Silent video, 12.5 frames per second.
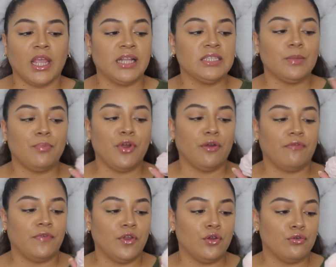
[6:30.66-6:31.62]
it's a
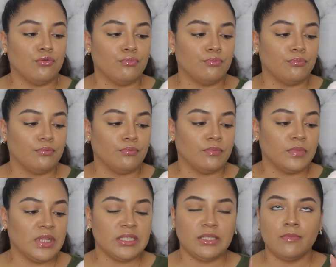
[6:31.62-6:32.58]

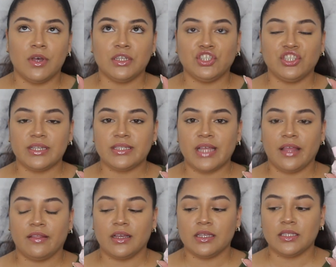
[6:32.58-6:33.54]
perfume that smells just
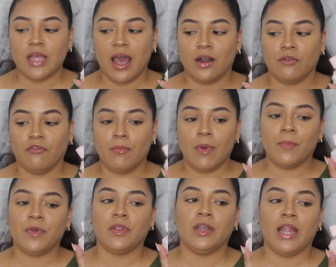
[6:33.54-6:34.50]
like this. I don't
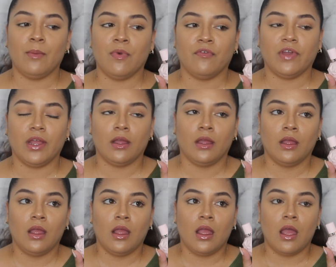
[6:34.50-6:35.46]
remember the name of it.
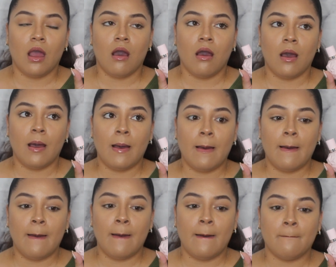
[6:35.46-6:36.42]

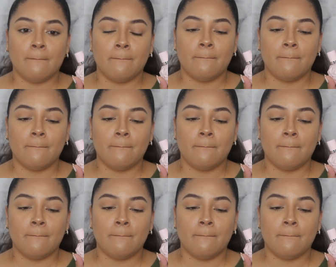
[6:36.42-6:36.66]
I